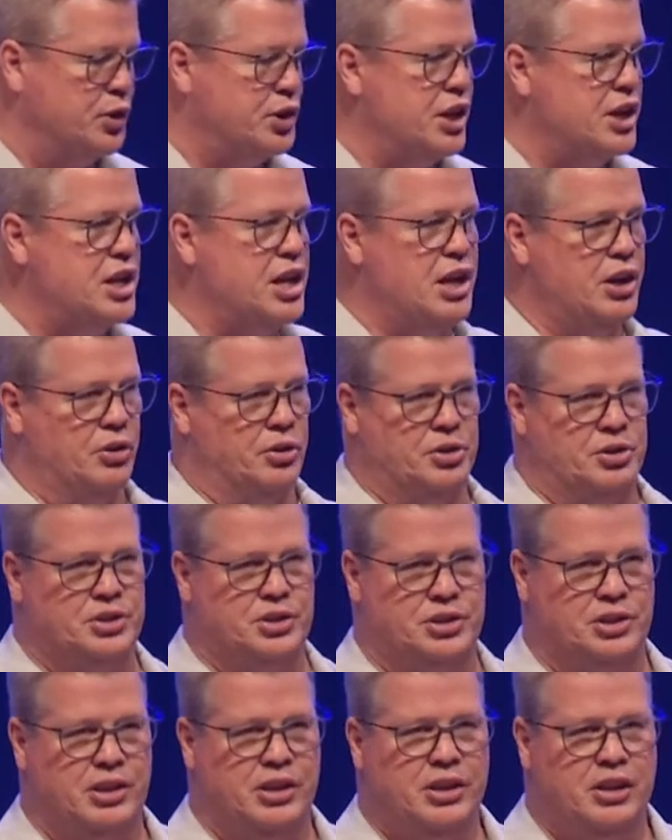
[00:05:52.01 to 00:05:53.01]
the
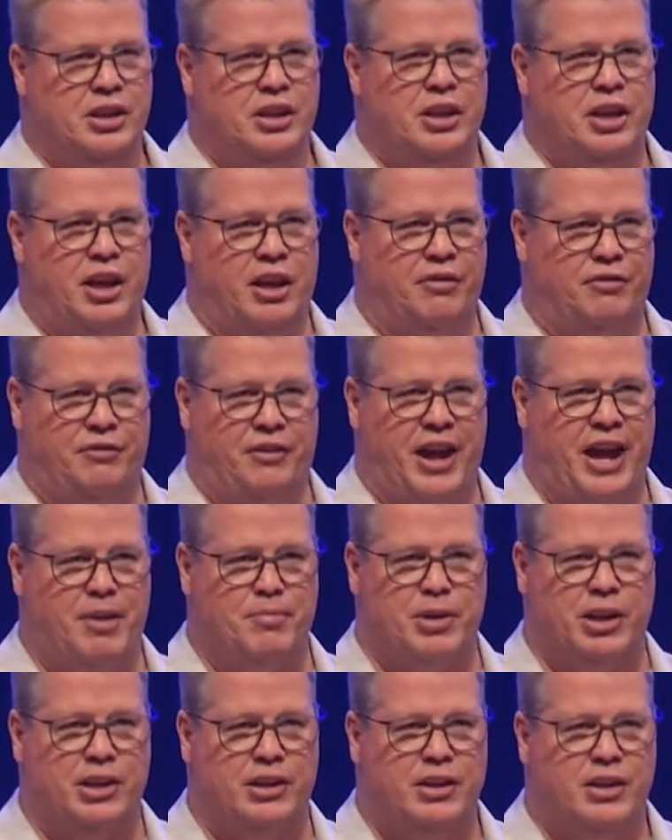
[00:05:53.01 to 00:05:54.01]
years of
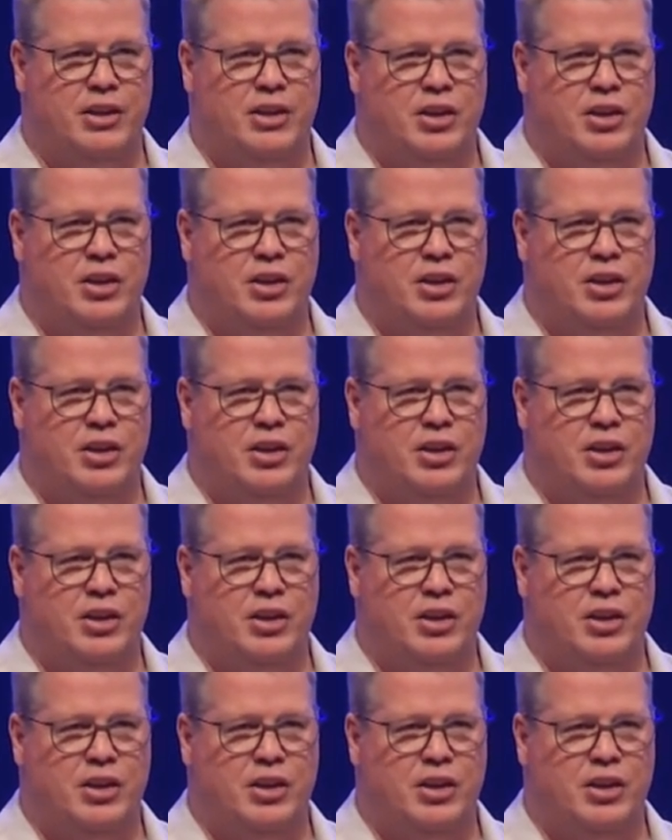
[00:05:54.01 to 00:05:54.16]
famine.